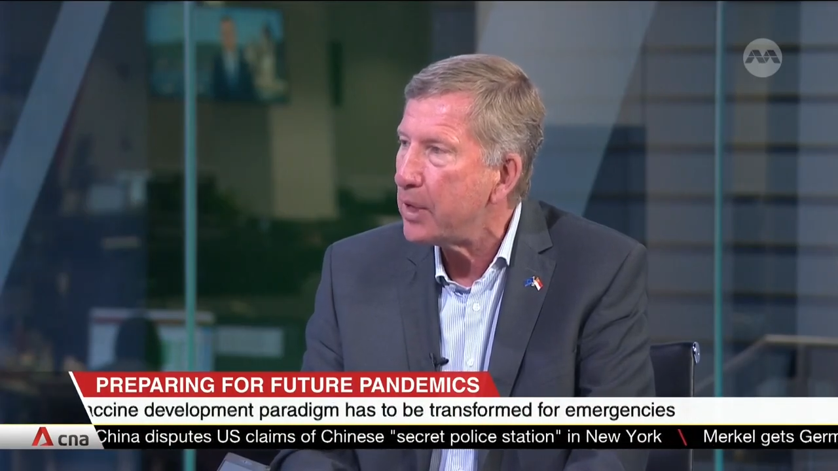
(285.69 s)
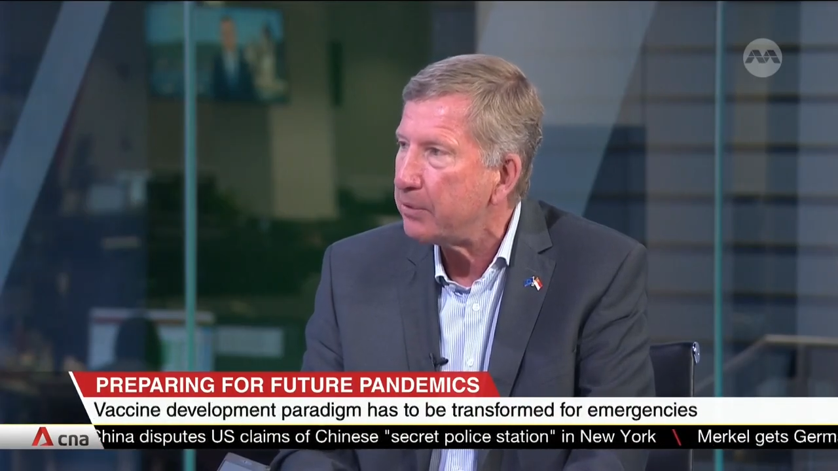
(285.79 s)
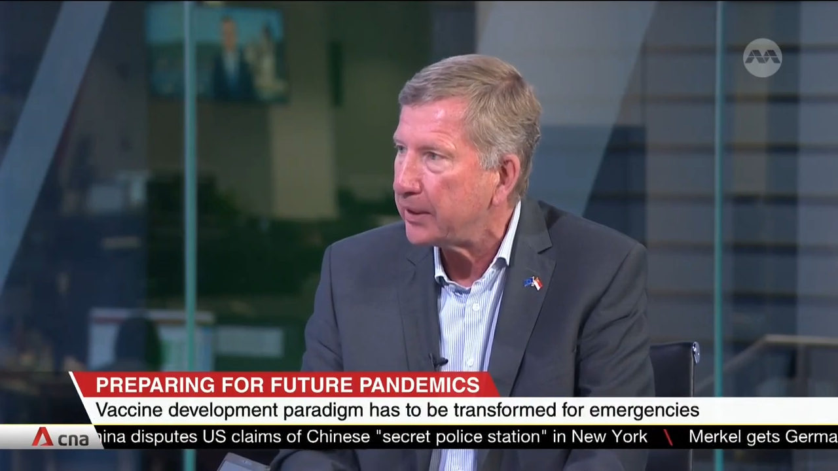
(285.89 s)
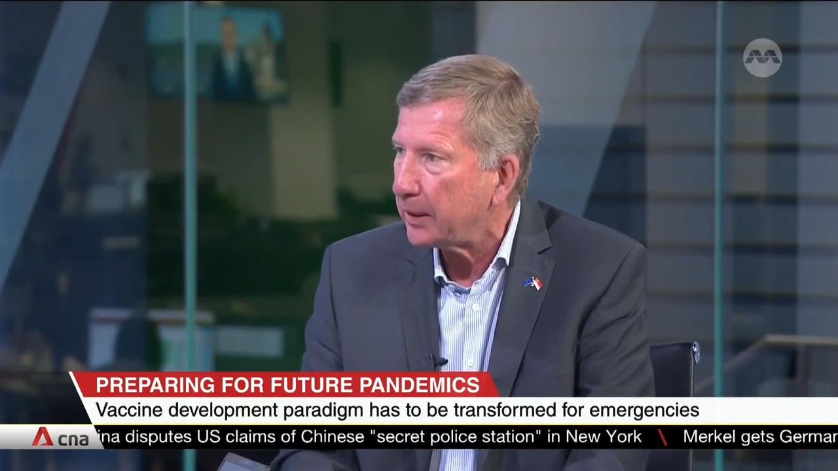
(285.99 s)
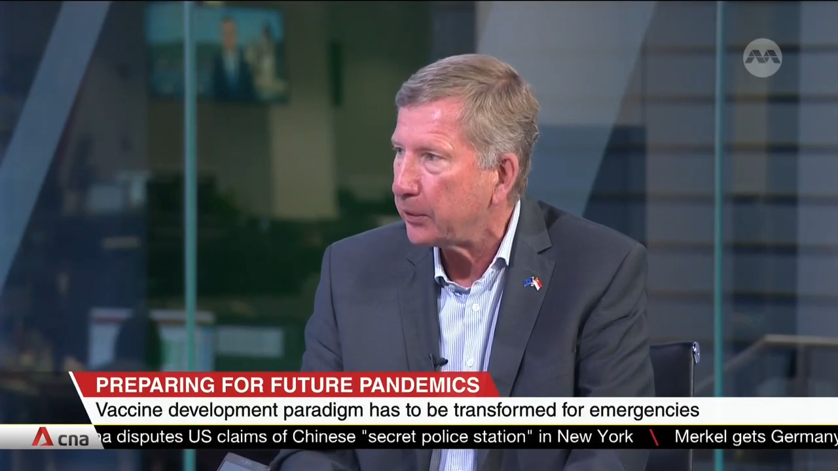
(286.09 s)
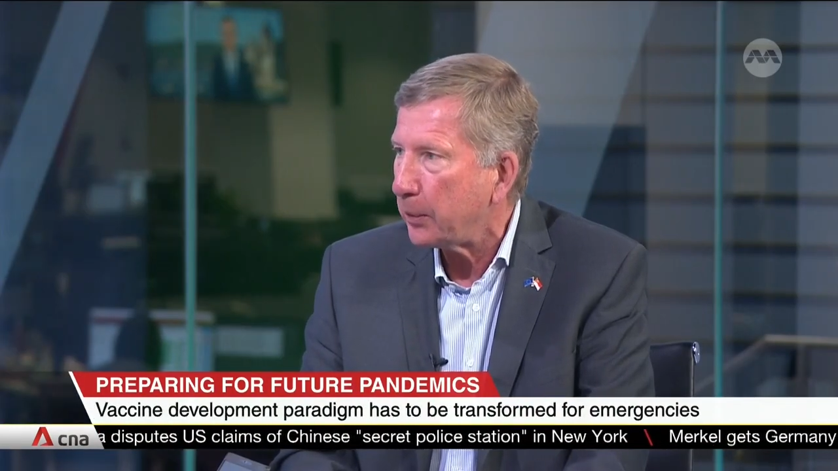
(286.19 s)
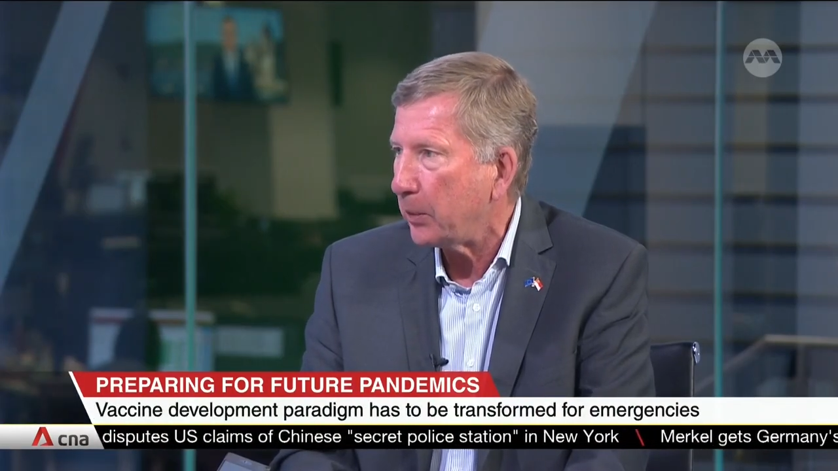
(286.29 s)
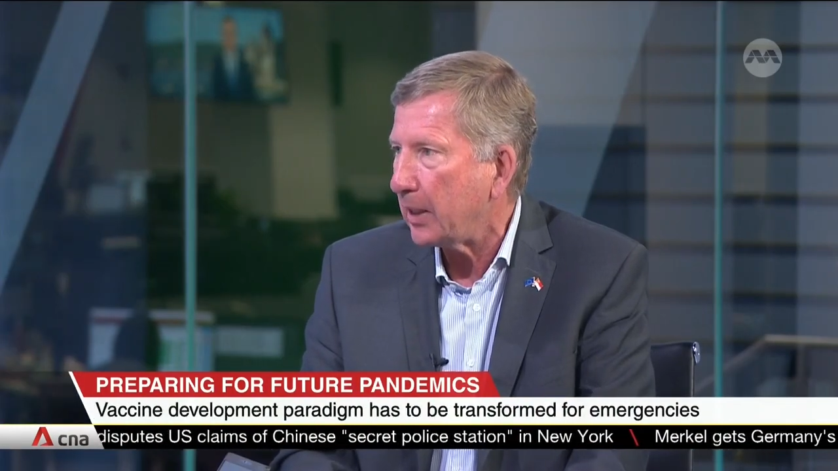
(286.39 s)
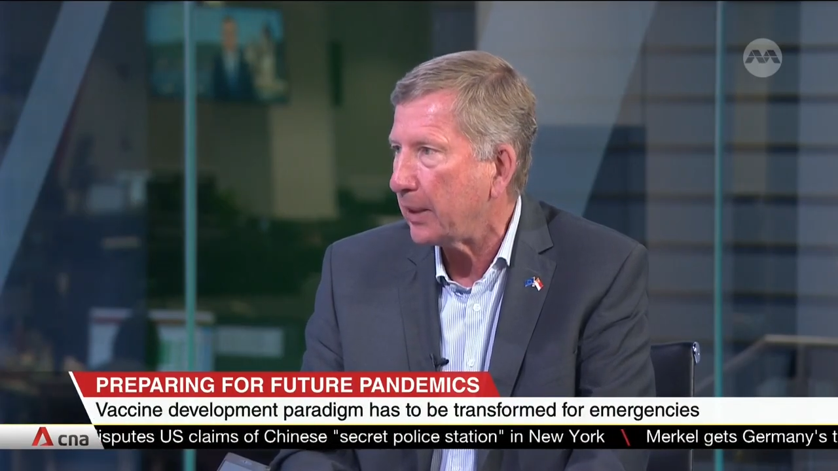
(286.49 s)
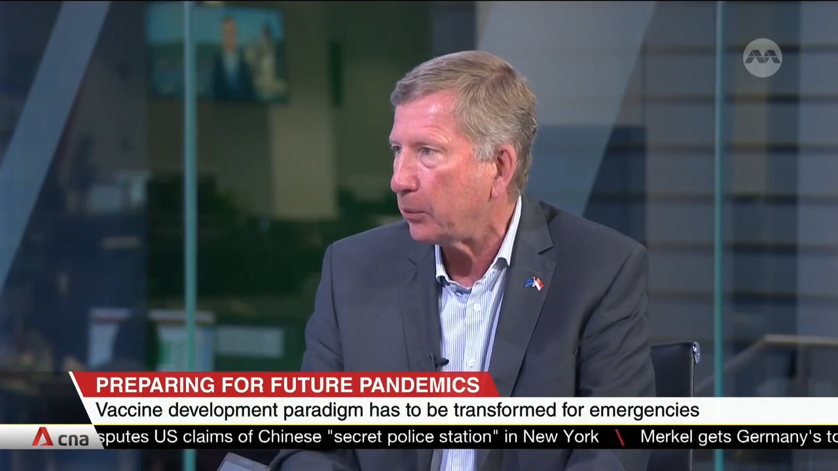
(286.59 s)
whoever country
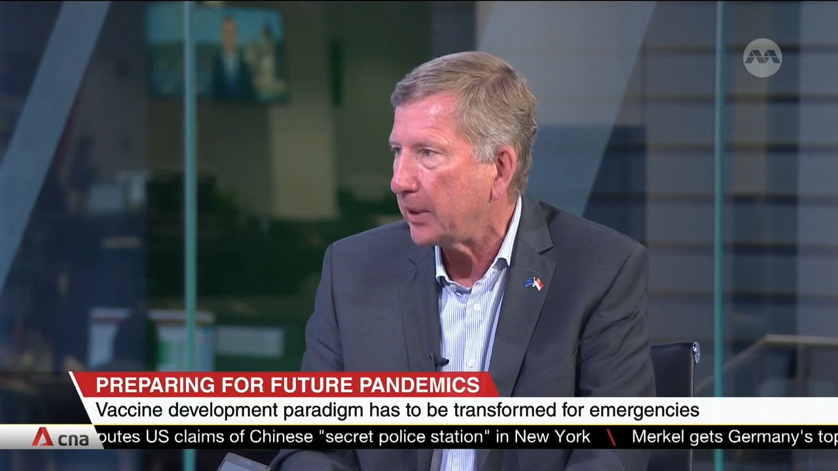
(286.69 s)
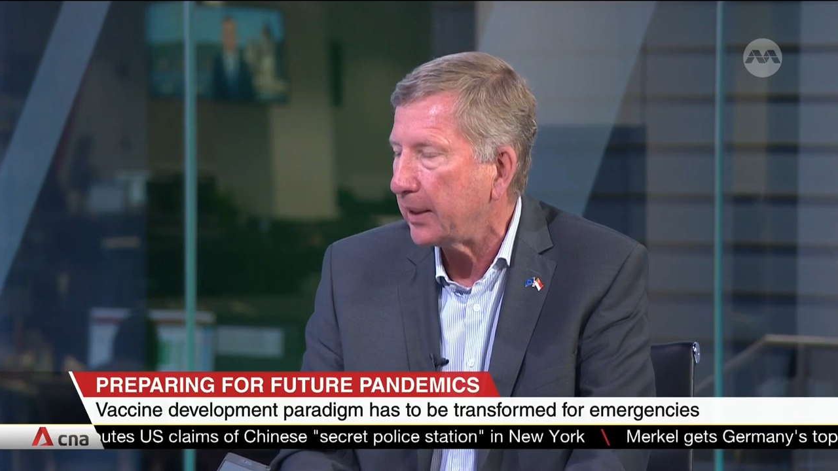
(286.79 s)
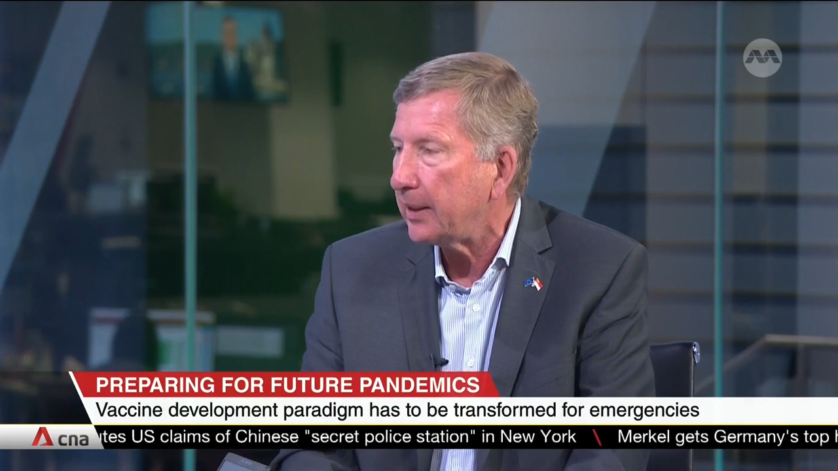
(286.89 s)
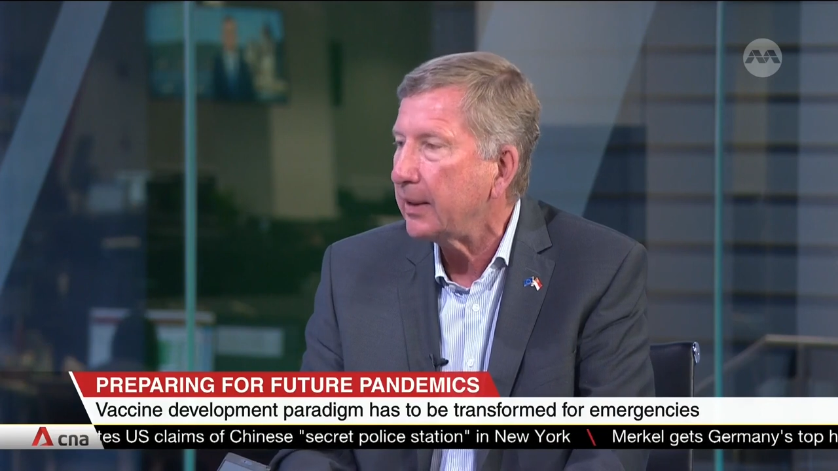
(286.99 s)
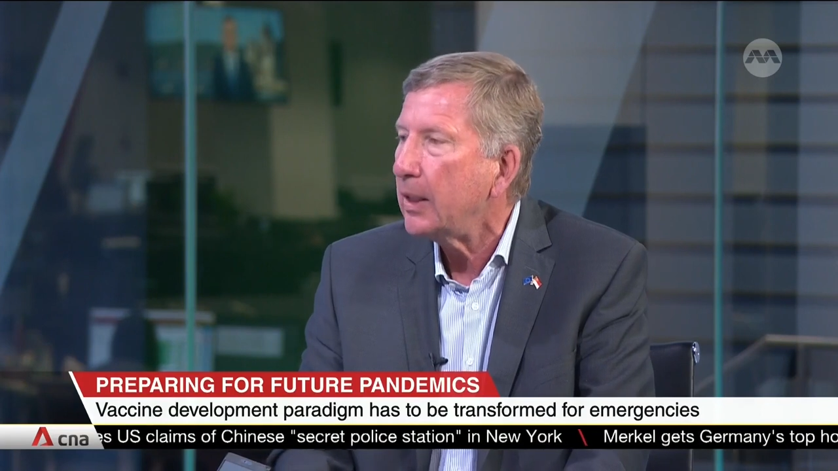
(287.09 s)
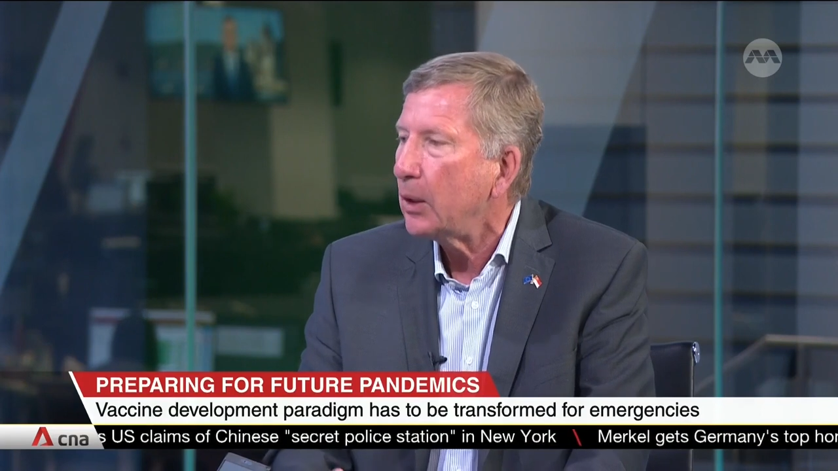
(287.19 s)
would like to get it.